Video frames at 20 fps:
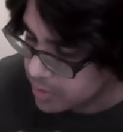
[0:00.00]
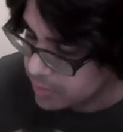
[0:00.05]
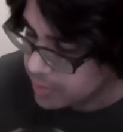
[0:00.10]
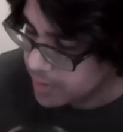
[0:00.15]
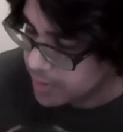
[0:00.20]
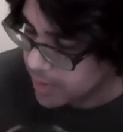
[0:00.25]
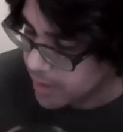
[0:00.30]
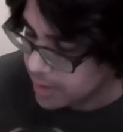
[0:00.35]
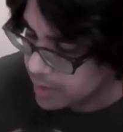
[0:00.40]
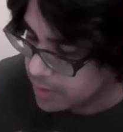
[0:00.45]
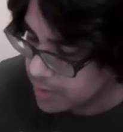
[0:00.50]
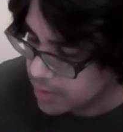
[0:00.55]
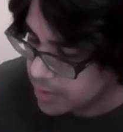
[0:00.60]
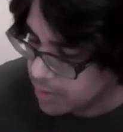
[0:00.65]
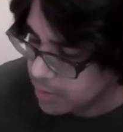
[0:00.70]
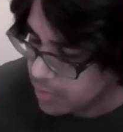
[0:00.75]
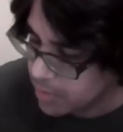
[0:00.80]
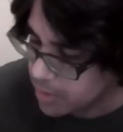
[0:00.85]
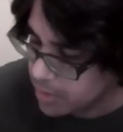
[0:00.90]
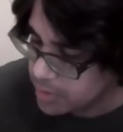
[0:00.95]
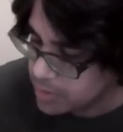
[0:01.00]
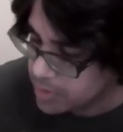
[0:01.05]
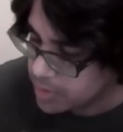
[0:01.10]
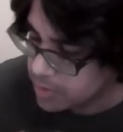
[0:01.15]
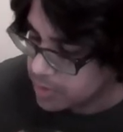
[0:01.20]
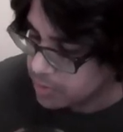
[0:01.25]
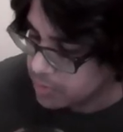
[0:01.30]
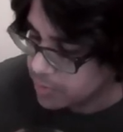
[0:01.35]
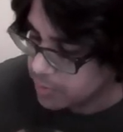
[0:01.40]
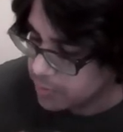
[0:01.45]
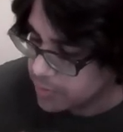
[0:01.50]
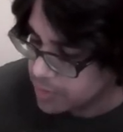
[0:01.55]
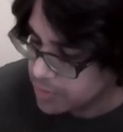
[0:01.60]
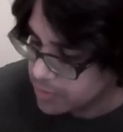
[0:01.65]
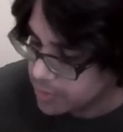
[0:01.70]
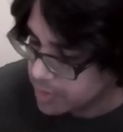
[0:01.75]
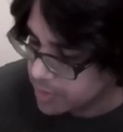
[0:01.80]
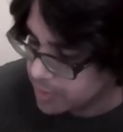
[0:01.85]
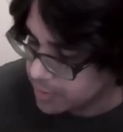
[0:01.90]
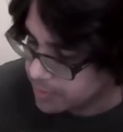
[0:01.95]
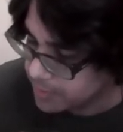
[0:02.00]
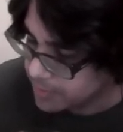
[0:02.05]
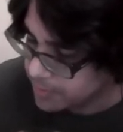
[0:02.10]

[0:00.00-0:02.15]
of the kth cohomology group of the dual.